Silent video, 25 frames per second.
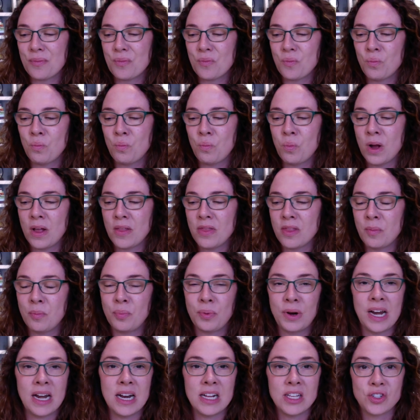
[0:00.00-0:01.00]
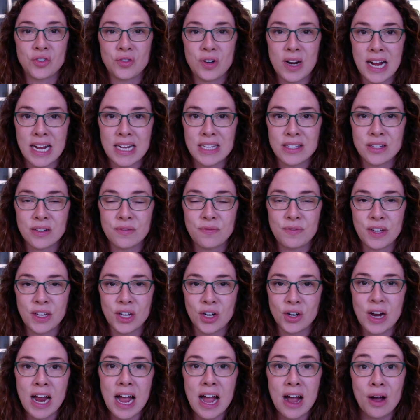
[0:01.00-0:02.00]
what the brain is trying to
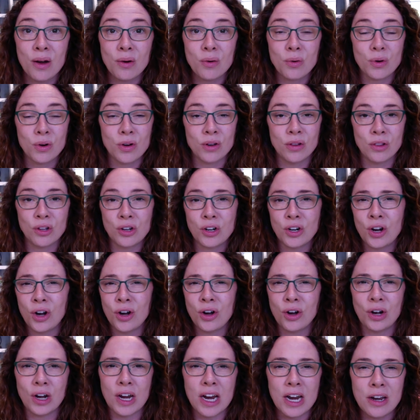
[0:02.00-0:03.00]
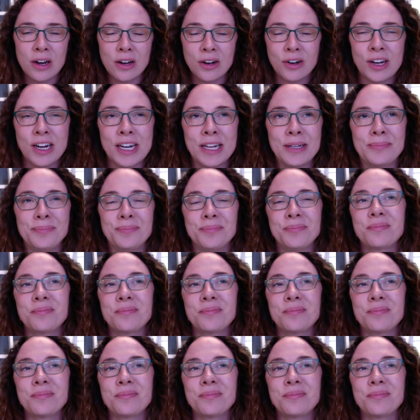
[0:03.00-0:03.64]
figure out or learn or integrate.